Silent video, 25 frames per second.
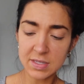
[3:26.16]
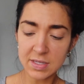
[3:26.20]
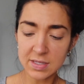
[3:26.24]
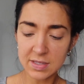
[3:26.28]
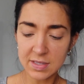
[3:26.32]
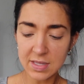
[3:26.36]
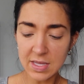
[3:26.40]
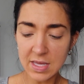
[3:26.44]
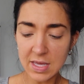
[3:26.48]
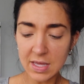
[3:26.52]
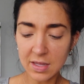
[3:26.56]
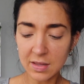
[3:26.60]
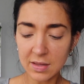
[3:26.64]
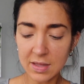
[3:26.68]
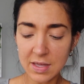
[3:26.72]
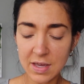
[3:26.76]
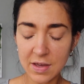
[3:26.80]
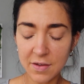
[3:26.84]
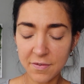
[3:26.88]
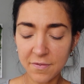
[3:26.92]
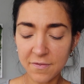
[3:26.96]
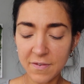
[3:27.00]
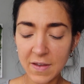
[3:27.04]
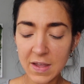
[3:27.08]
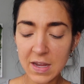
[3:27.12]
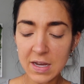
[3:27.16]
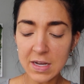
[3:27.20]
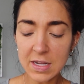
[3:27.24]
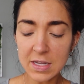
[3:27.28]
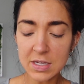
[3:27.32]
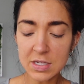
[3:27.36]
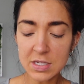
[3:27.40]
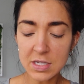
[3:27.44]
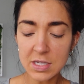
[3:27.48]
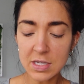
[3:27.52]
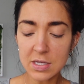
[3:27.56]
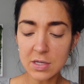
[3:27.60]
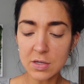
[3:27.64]
is the Ilia Fade
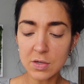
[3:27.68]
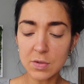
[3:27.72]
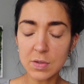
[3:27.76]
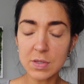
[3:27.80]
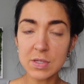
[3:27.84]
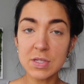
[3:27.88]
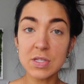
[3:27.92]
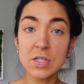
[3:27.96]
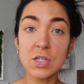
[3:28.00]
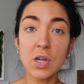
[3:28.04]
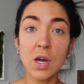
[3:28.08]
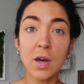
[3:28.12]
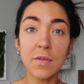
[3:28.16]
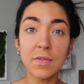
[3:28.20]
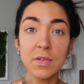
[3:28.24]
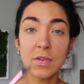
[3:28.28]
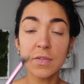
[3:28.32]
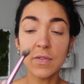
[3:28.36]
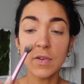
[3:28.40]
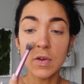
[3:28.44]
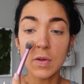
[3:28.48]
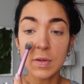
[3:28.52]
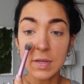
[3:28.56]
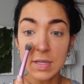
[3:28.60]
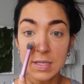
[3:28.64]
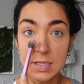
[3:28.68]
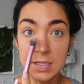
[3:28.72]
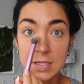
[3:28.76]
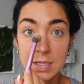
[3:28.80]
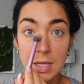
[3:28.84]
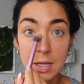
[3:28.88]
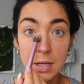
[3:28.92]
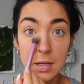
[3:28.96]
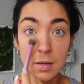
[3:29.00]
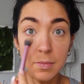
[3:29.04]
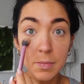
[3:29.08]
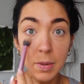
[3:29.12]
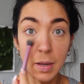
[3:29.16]
Into You Soft Focus
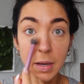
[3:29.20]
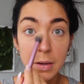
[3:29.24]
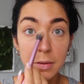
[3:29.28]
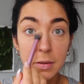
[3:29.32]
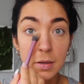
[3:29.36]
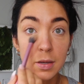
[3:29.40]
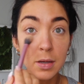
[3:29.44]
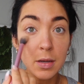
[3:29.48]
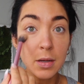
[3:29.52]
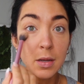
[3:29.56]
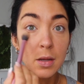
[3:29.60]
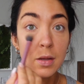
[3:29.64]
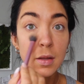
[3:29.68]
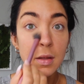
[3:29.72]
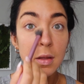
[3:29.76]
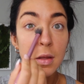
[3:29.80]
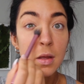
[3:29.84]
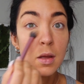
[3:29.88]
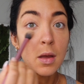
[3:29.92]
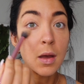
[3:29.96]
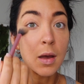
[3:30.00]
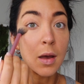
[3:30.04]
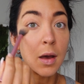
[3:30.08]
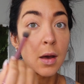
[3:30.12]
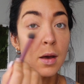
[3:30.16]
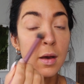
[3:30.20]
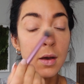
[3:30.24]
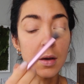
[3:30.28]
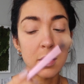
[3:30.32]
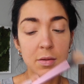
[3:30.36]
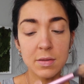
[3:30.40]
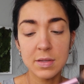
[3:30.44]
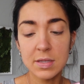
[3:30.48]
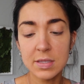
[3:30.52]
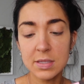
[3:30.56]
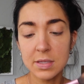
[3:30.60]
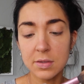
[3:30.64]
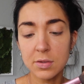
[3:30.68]
Setting Powder on
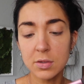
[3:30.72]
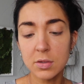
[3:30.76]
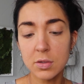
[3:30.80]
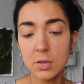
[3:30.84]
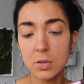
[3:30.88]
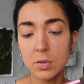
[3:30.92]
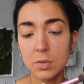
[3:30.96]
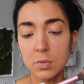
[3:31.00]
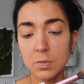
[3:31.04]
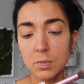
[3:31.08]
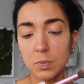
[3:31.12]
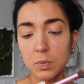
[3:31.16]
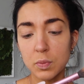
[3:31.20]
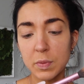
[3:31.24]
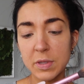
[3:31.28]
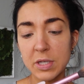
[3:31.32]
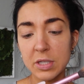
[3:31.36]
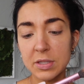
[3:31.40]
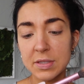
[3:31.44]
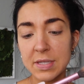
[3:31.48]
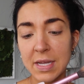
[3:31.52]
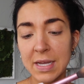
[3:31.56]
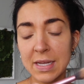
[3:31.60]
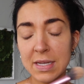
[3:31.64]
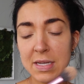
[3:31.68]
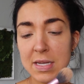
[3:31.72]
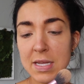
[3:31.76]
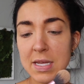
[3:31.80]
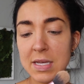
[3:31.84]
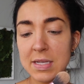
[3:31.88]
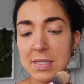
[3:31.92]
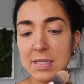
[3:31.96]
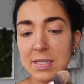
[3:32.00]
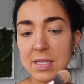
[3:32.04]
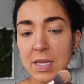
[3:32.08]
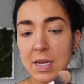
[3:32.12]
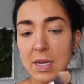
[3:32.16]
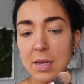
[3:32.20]
this little Real Technique
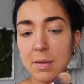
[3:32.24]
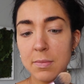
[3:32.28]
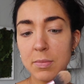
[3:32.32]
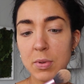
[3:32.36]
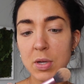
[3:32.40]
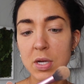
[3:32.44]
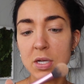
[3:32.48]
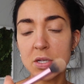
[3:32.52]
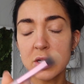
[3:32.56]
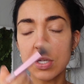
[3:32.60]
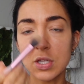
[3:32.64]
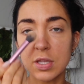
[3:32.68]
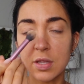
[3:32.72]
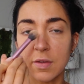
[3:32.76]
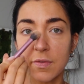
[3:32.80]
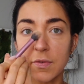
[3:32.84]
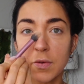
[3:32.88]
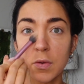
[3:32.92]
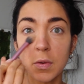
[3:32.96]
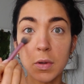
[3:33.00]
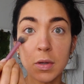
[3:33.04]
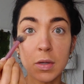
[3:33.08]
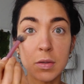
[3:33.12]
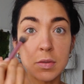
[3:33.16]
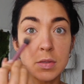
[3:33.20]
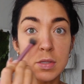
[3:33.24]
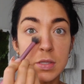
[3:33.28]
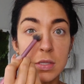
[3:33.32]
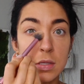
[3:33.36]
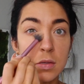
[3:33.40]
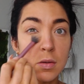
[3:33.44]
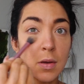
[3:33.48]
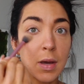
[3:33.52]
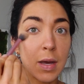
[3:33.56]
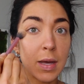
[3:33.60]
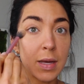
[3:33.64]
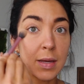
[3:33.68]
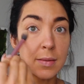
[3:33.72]
setting brush. It's a
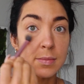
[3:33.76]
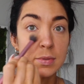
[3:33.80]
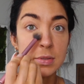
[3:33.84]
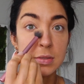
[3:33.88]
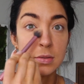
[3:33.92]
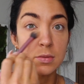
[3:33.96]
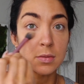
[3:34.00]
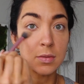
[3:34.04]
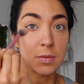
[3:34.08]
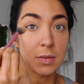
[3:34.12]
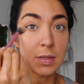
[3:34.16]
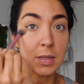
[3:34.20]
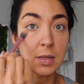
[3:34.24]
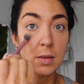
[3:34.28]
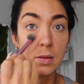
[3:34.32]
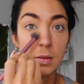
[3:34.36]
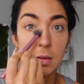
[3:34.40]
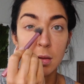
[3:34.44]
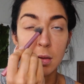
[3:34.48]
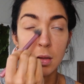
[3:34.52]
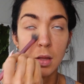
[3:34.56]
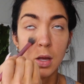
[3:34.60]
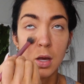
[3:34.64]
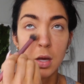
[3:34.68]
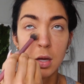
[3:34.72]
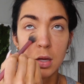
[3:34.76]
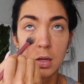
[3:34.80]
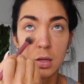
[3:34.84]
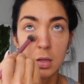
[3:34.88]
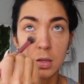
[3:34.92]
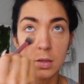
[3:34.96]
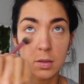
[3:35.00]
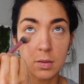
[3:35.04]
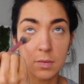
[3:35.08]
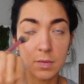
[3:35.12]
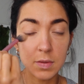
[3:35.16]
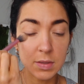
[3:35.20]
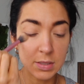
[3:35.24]
402. I absolutely
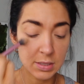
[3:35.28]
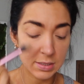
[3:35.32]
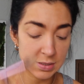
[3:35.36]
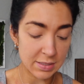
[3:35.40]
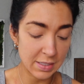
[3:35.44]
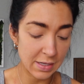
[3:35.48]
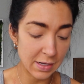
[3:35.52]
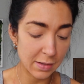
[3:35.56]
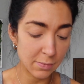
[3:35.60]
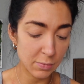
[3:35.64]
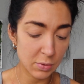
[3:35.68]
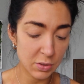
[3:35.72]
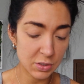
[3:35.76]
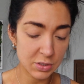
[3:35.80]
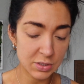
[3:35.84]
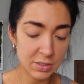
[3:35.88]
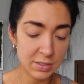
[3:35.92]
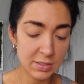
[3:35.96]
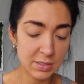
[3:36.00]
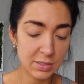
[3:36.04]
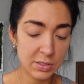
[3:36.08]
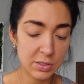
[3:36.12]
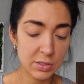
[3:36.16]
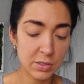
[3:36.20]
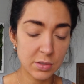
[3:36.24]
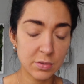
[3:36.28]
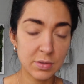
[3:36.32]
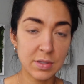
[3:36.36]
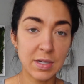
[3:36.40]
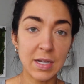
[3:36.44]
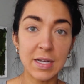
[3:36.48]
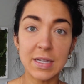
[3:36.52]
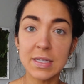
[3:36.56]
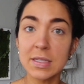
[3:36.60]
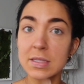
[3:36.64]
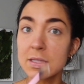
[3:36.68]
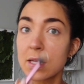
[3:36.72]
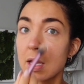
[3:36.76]
love this setting brush. This is so
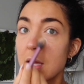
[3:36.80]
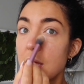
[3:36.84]
nice.